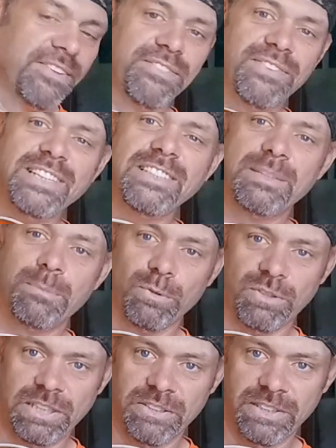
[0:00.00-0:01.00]
Festival
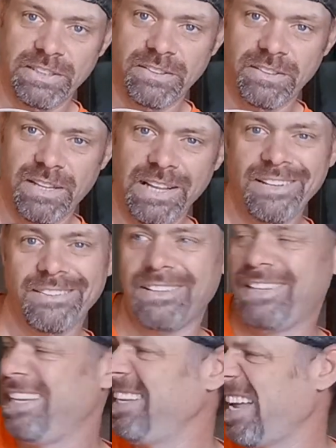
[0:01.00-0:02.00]
Series. I think it's an
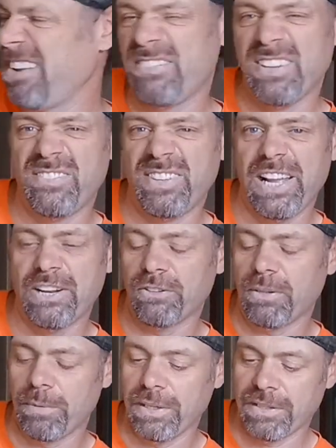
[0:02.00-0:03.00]
EA15 or
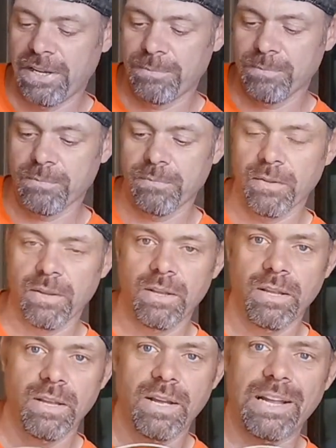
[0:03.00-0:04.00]
something like that.
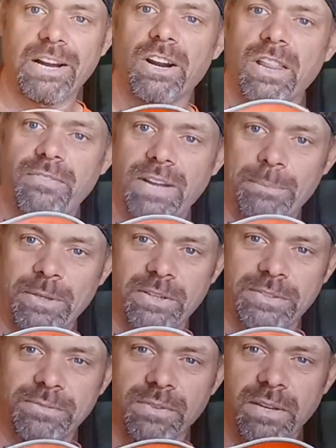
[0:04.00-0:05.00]
I got it off
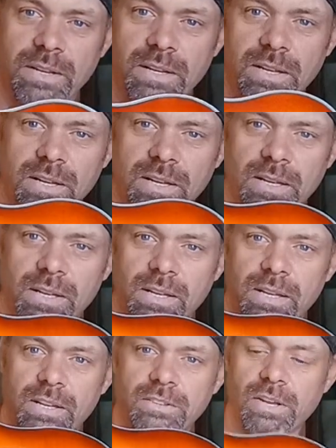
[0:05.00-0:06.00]
Amazon.
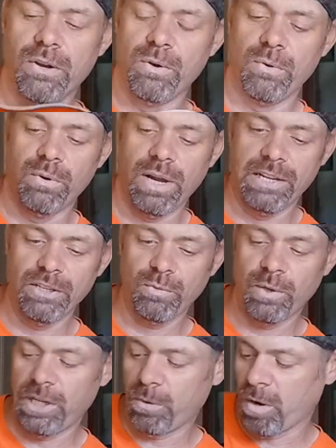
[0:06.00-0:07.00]
So I just
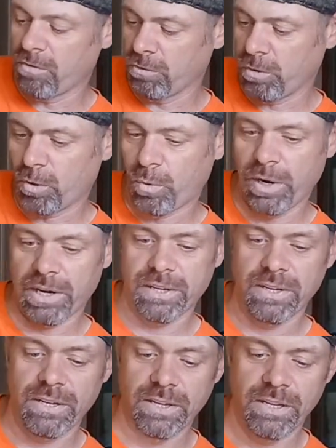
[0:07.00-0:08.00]
wanted to go over real quick
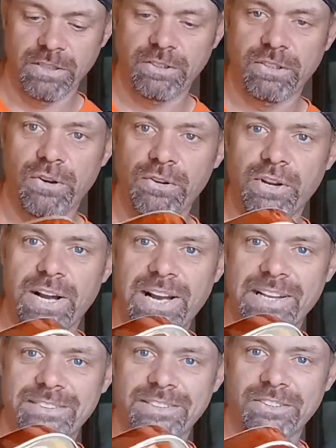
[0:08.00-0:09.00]
and show you
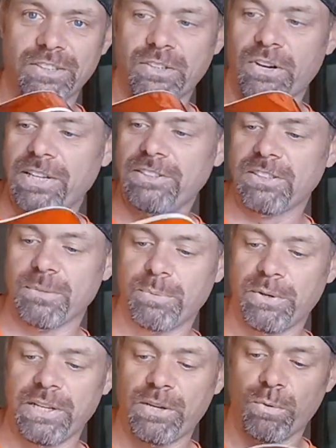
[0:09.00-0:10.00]
guys this guitar. This is a
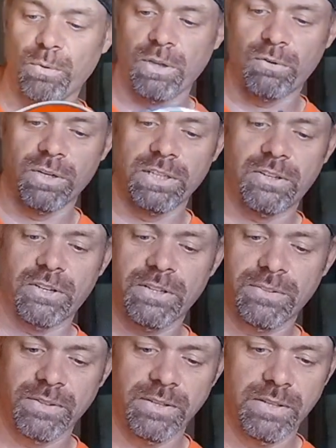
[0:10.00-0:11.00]
pretty cool little guitar
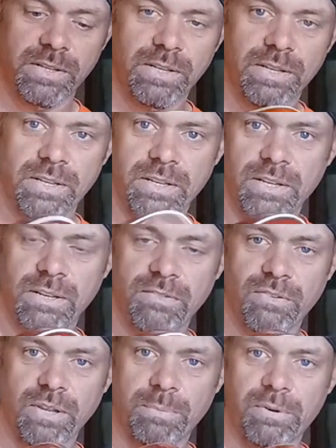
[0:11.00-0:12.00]

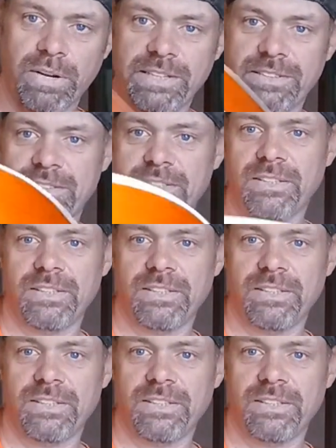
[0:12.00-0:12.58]
for the price.